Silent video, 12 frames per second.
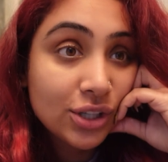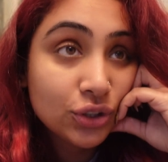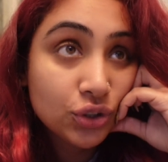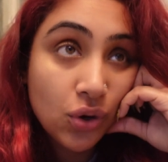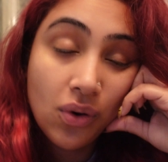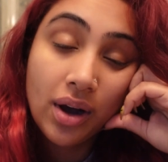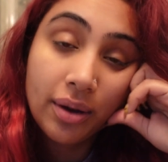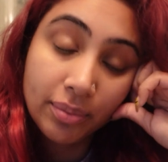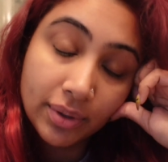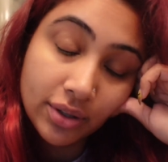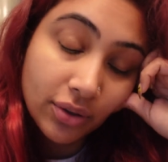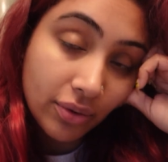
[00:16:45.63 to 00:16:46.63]
So I'm
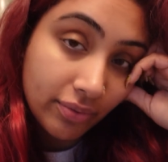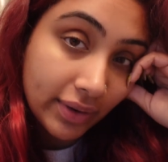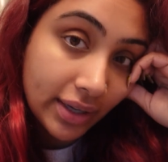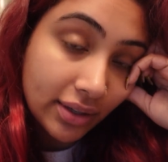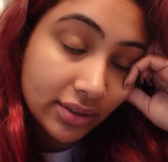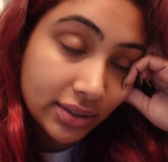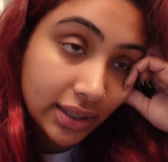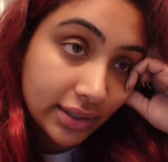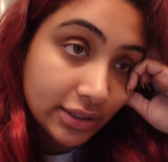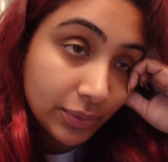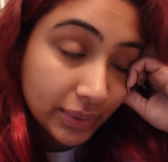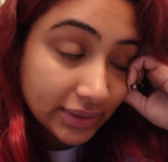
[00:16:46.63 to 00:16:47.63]
gonna go find out today,
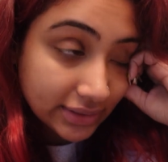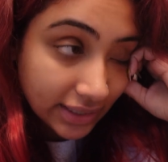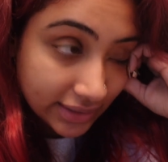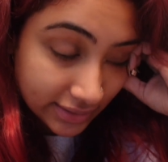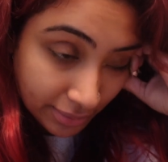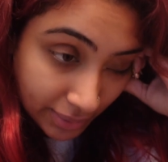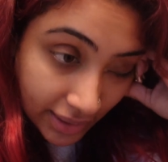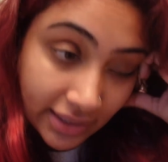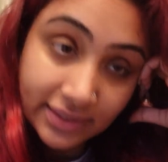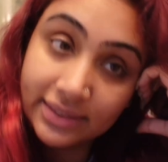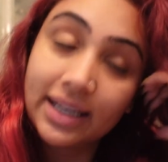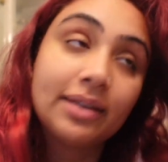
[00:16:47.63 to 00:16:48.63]
see what he says. I'm kind
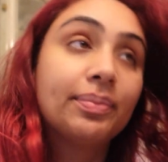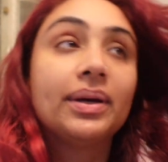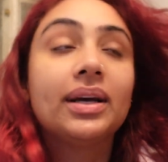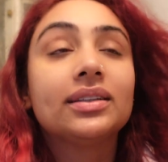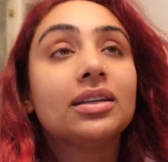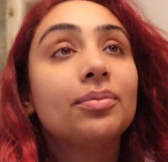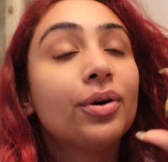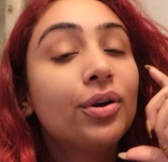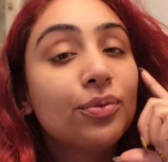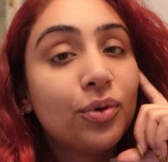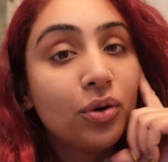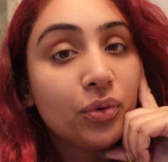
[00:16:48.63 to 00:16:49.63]
of sad because I'm on
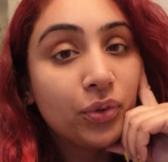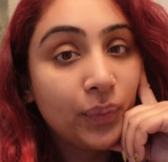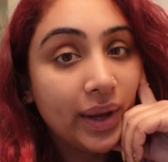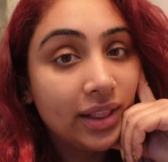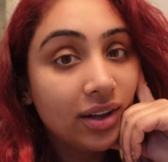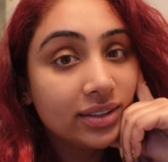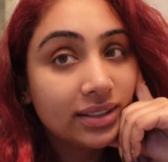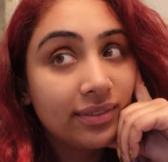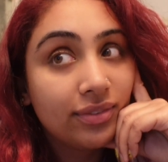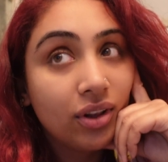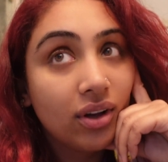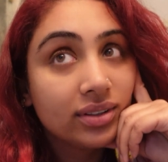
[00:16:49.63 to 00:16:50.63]
a roll with weight loss.
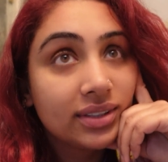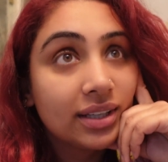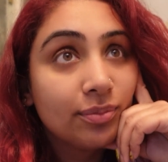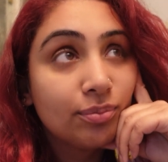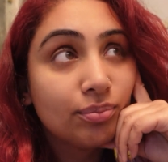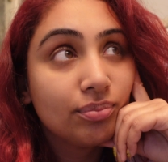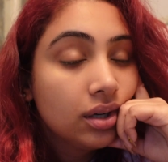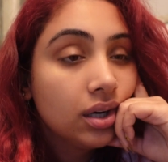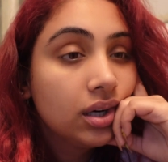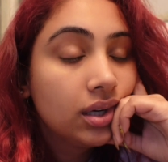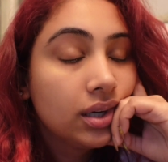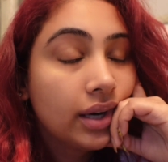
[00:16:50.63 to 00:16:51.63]
I've lost
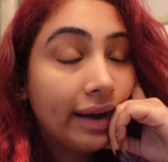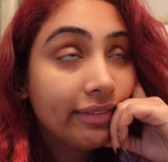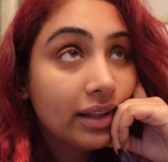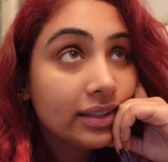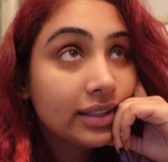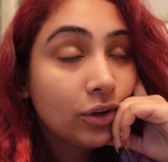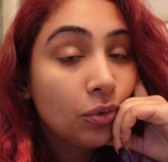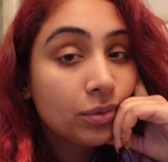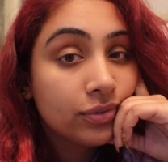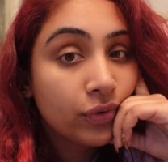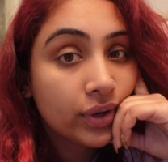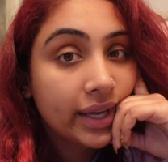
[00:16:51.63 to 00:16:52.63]
like
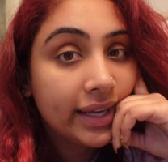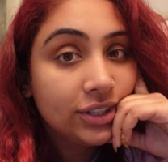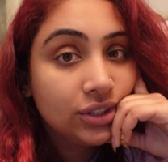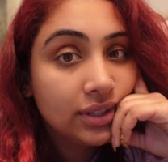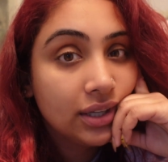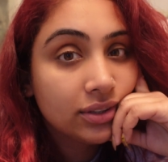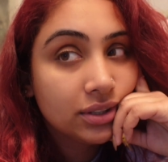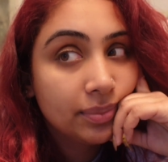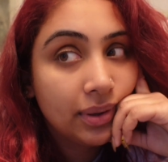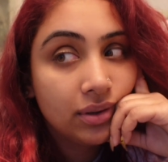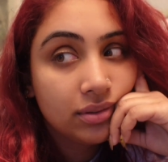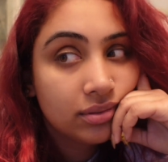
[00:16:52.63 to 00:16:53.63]
almost 4 kg now. It's
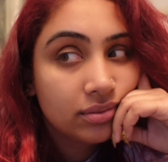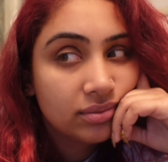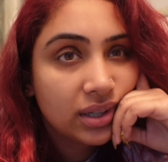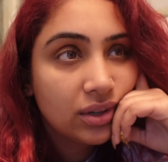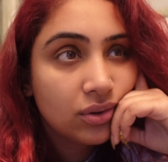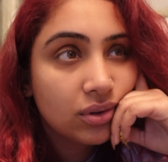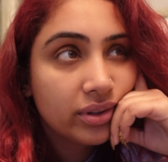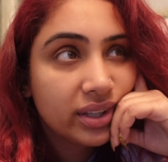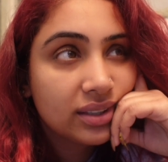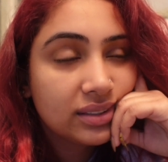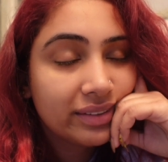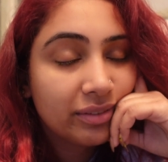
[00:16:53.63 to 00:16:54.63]
about, I don't know, I
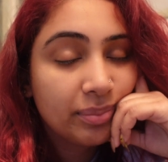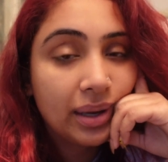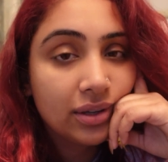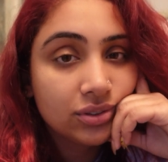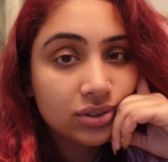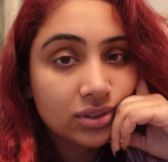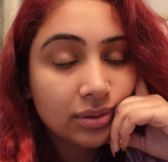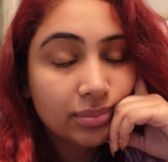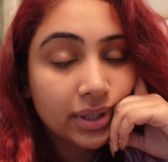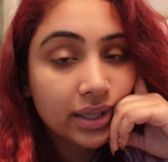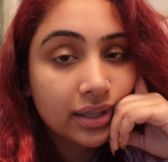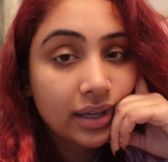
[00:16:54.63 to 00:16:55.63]
think 7 pounds or
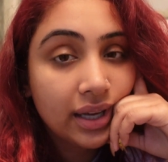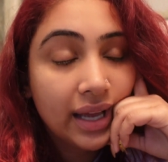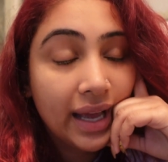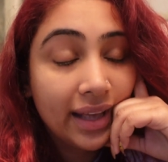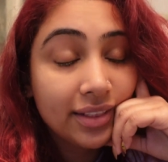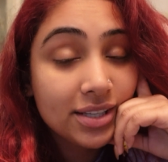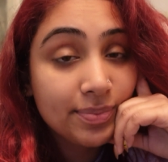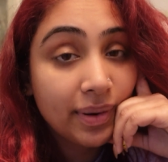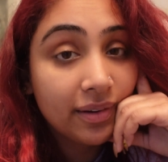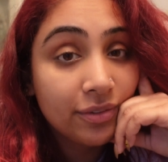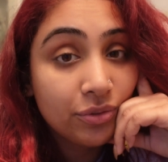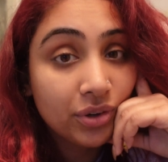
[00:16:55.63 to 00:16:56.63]
something in the
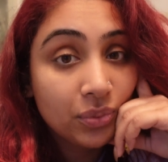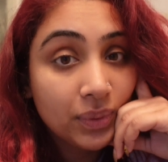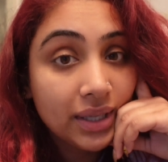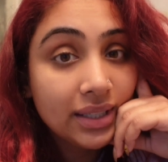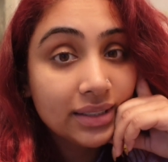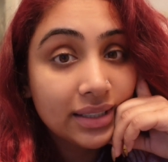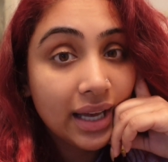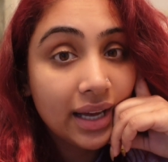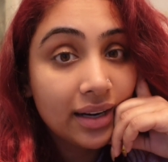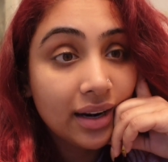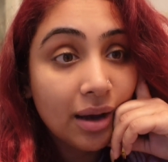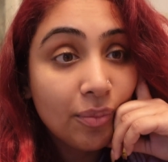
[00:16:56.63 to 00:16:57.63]
span of 3 weeks,
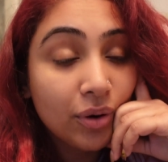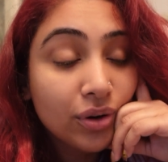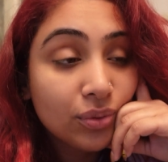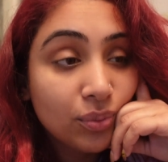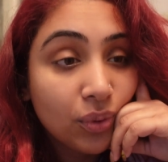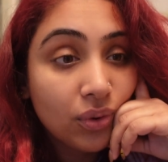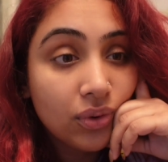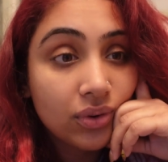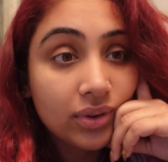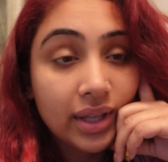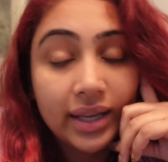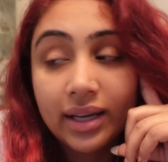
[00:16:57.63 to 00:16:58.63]
and I'm on a roll.
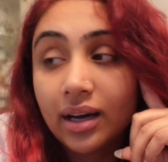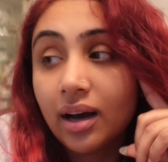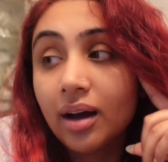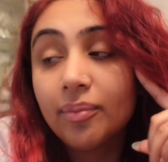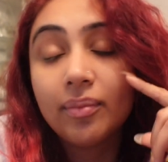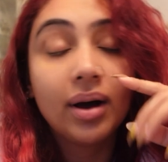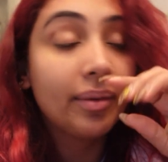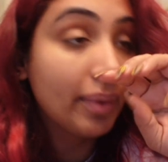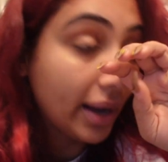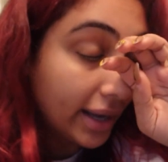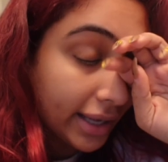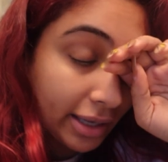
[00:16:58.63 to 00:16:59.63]
Like I'm
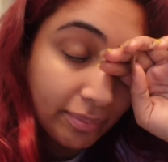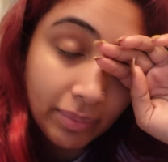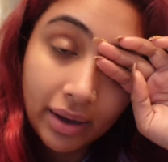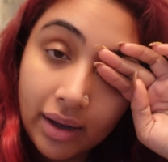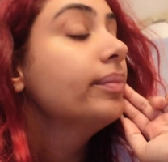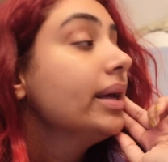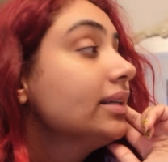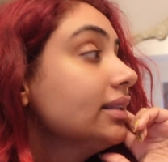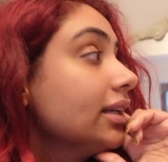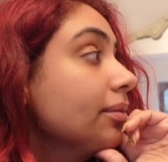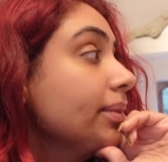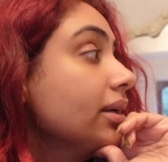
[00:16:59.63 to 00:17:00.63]
high.
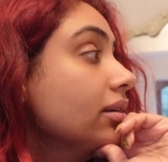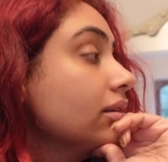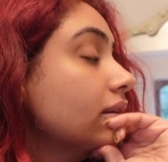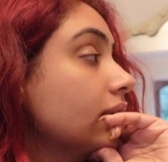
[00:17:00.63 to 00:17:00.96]
Rexy, come here.